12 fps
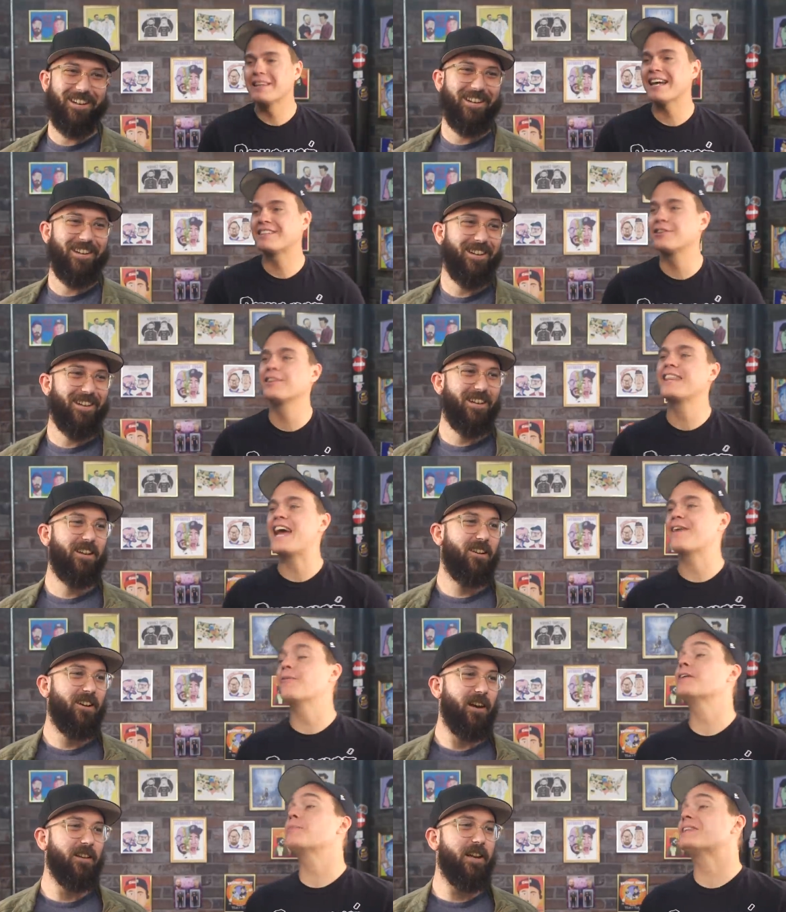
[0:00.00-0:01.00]
Speaker 1: we'd like to
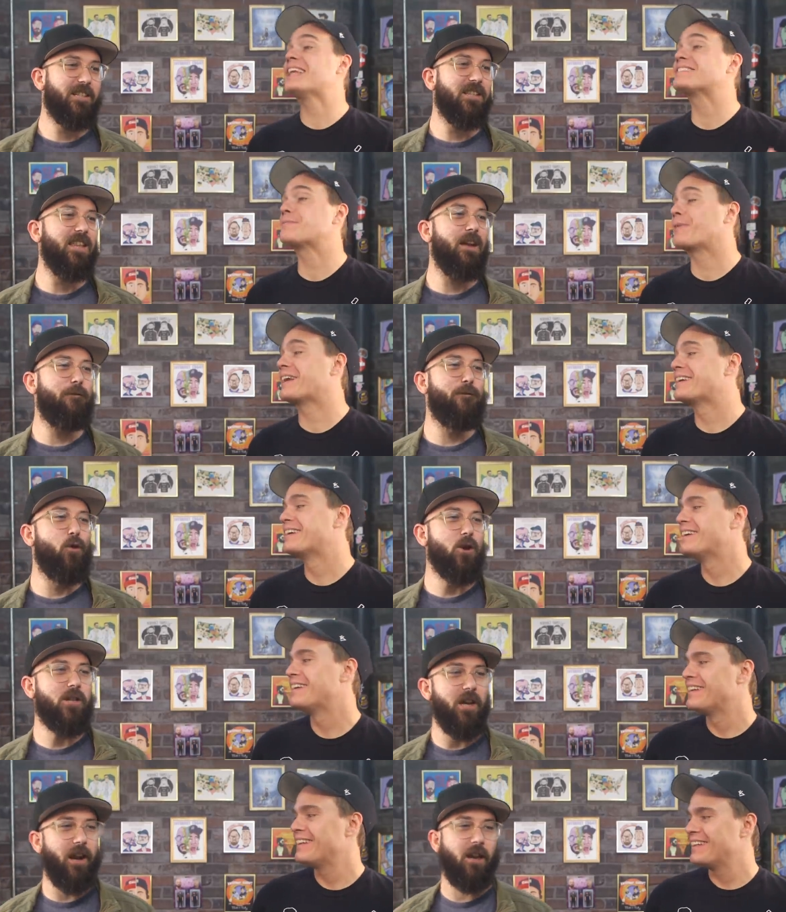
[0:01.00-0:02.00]
thank. I'd like, like, to thank bring,
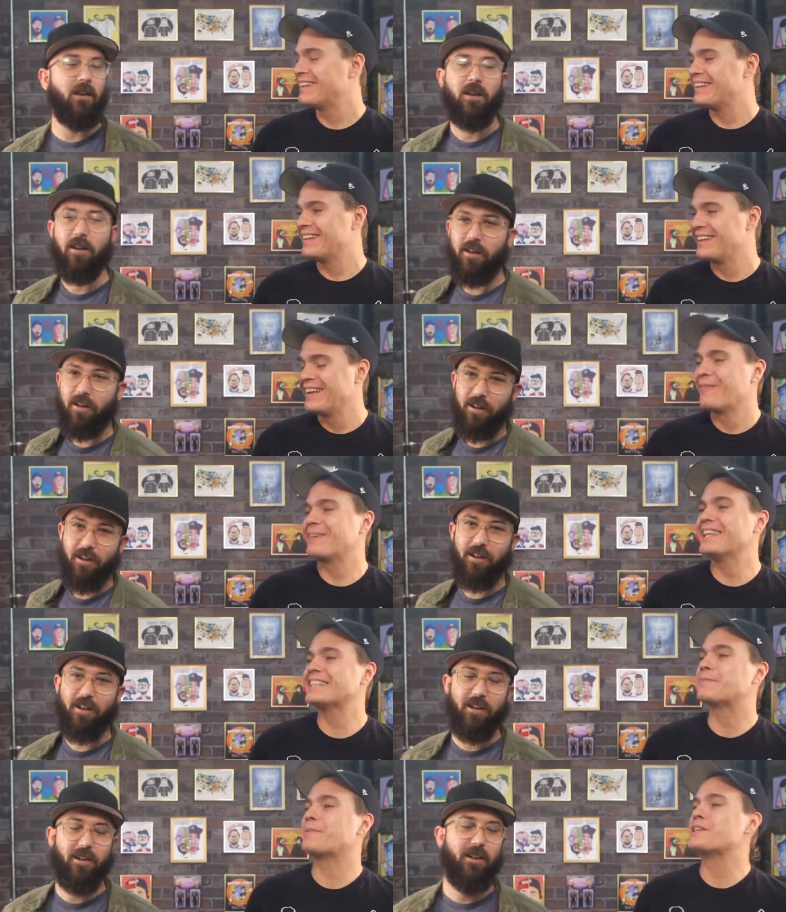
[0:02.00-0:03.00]
4chan. We'd
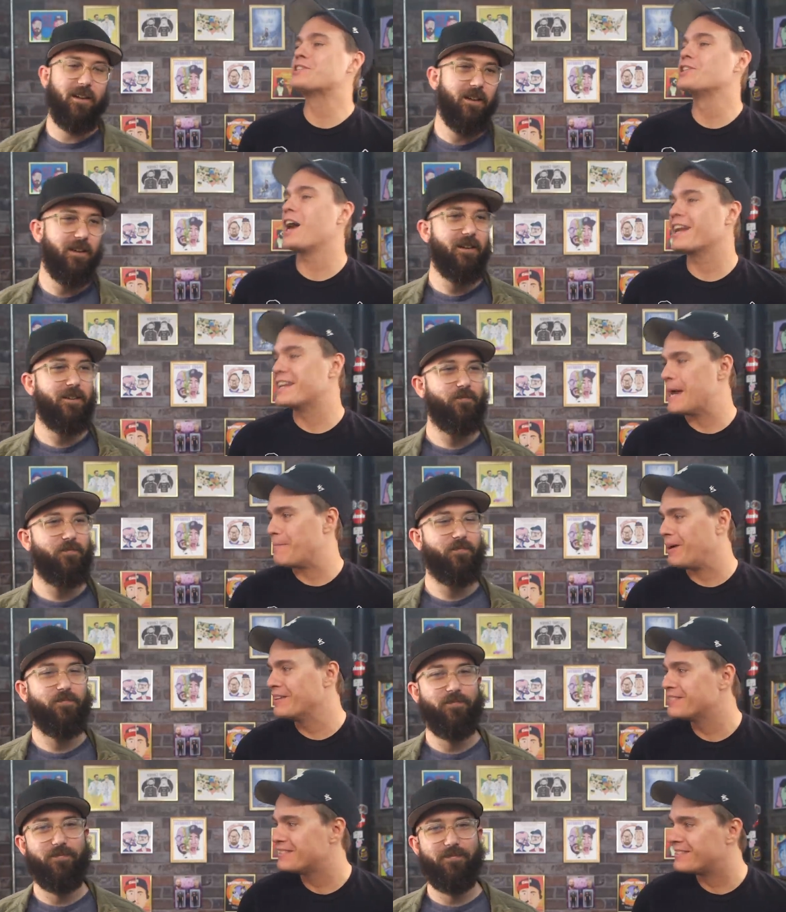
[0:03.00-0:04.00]
like to bring Johnny Depp
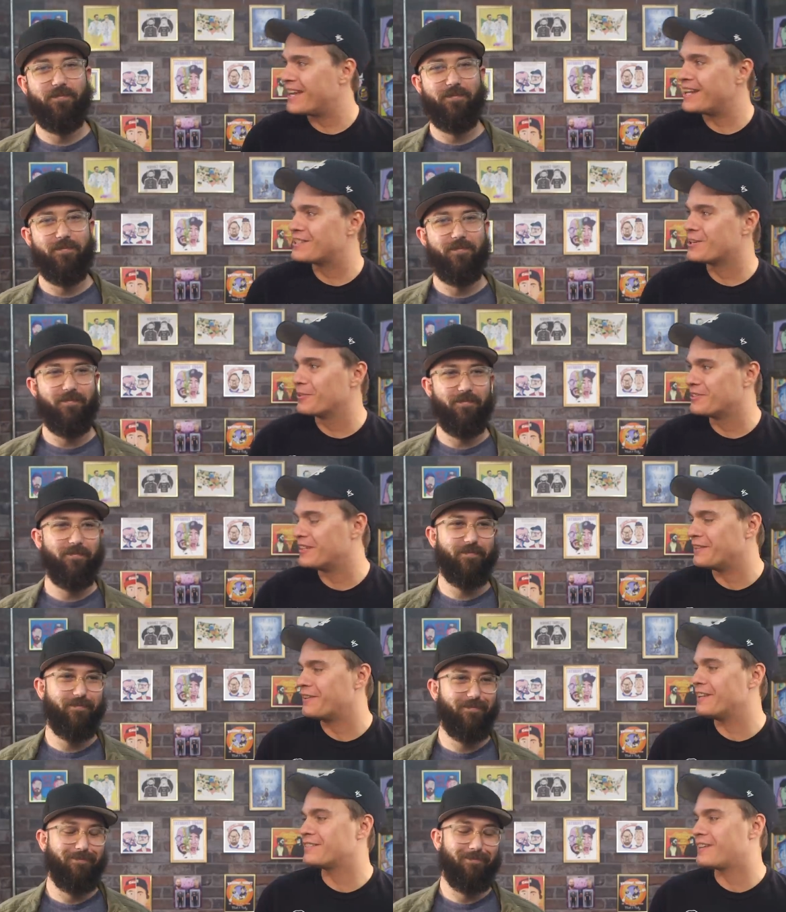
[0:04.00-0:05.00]
on stage to
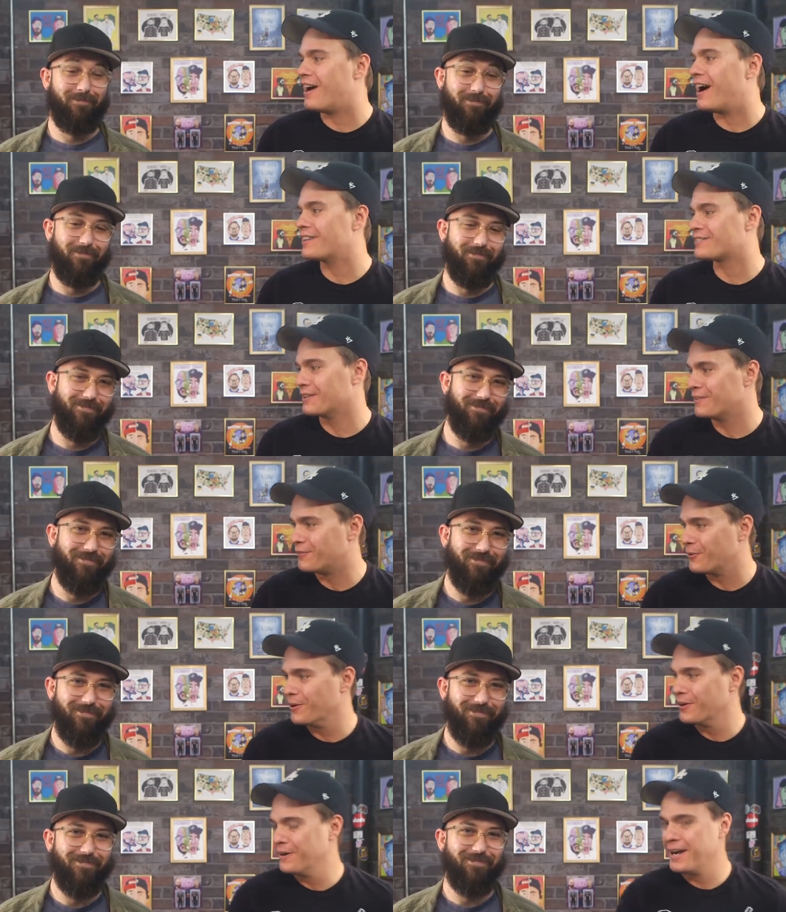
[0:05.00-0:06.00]
receive his Oscar
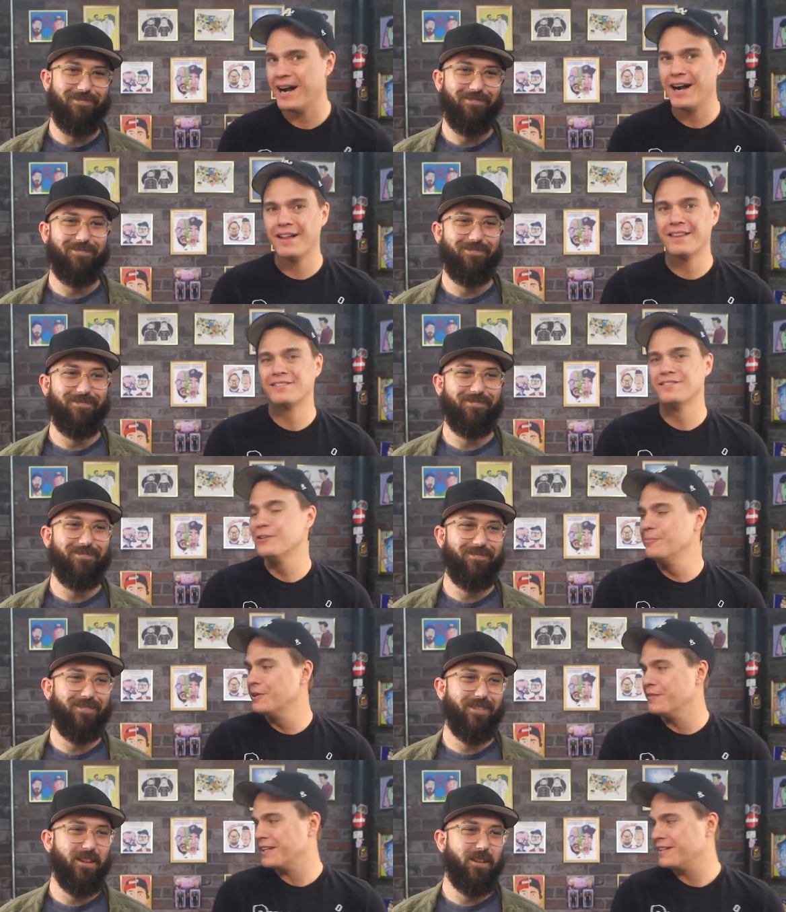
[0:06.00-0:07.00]
for uh, this new
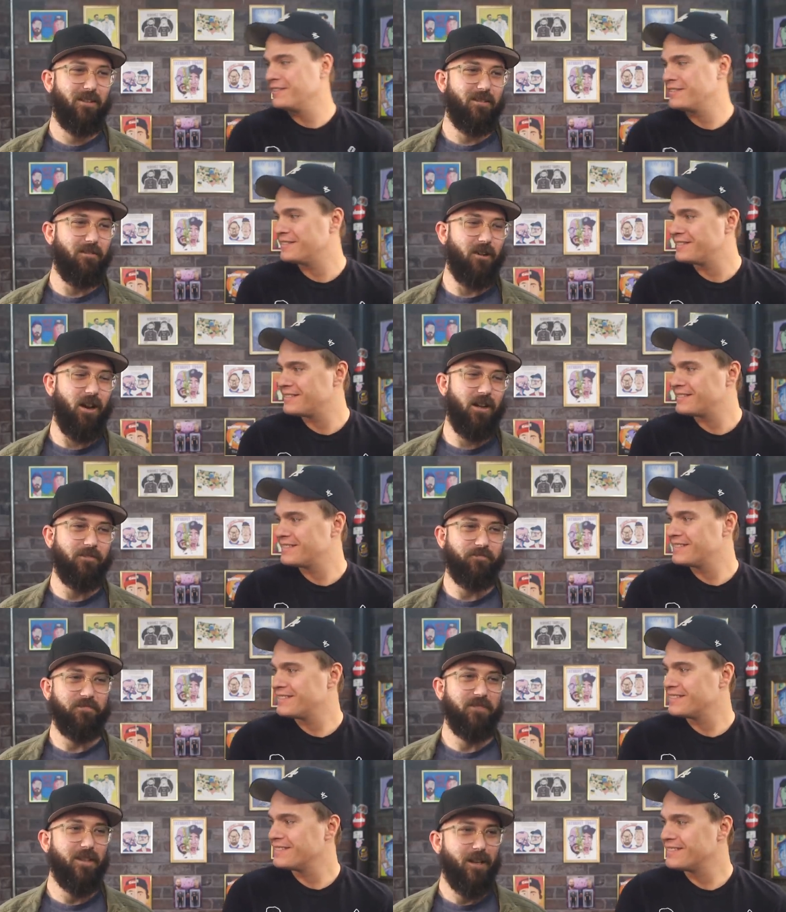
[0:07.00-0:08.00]
movie. Well,
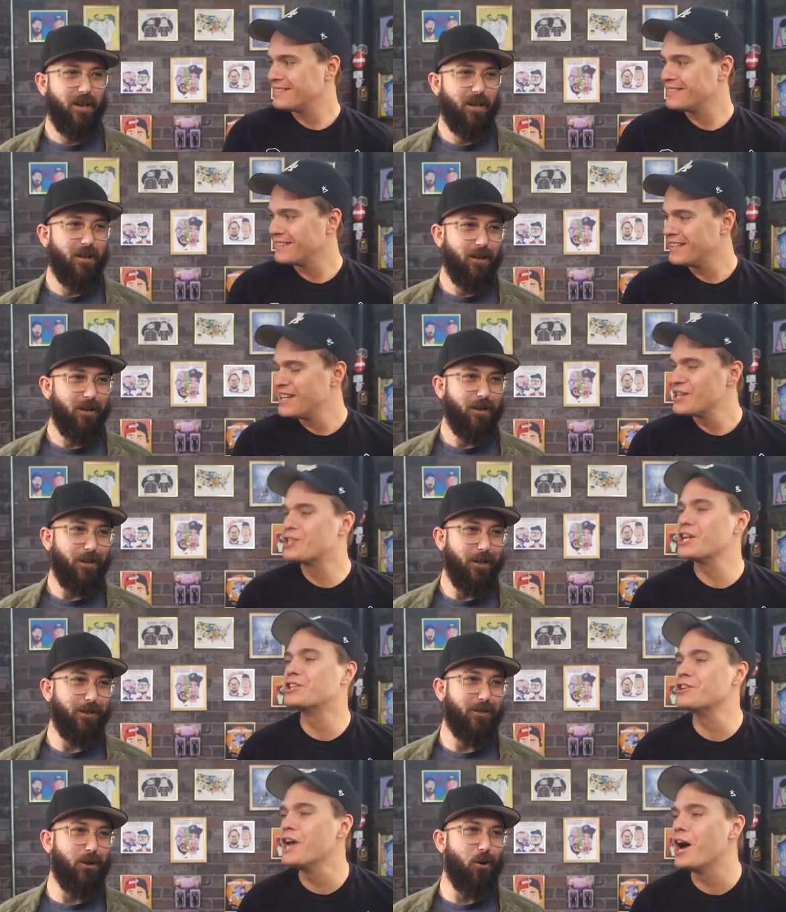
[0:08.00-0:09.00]

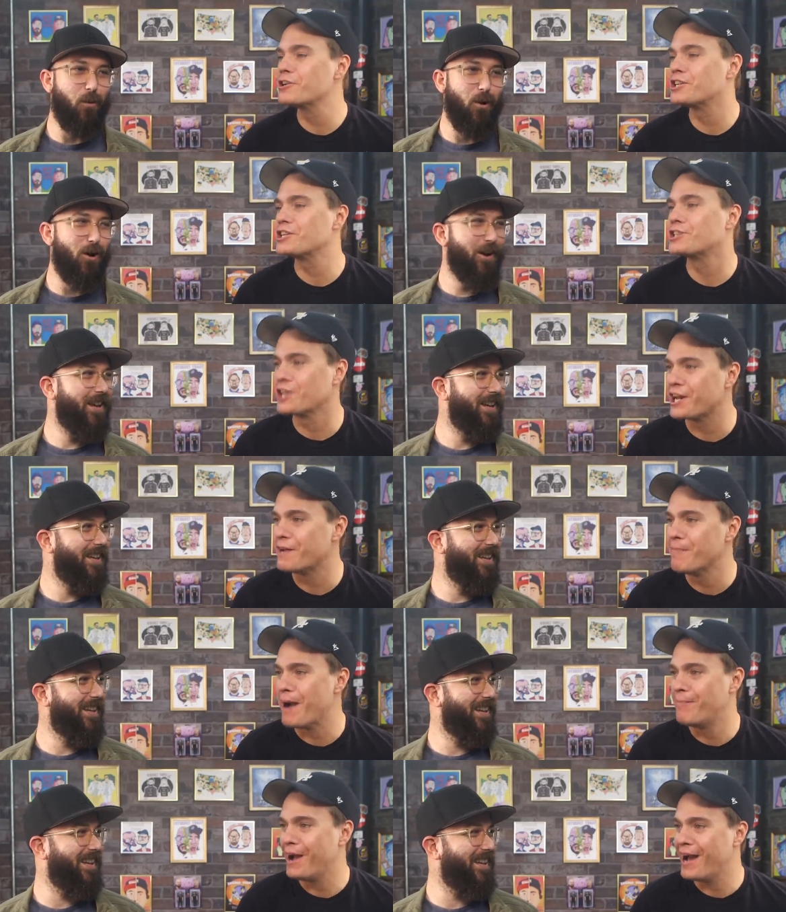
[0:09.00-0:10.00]
did you know she shit in
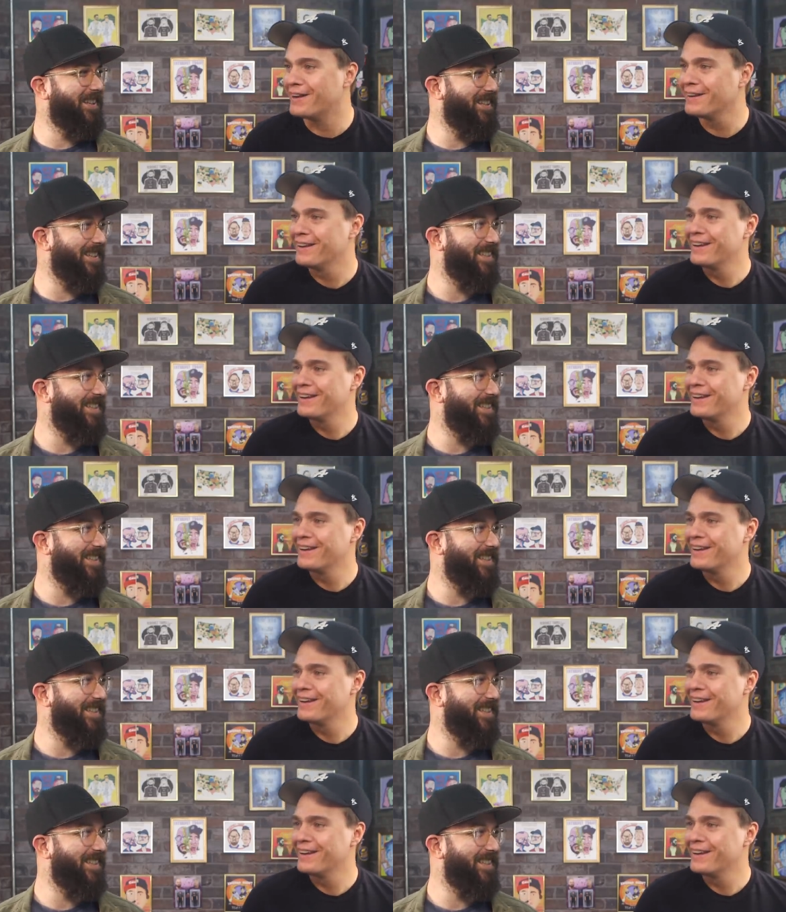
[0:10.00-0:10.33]
my bed?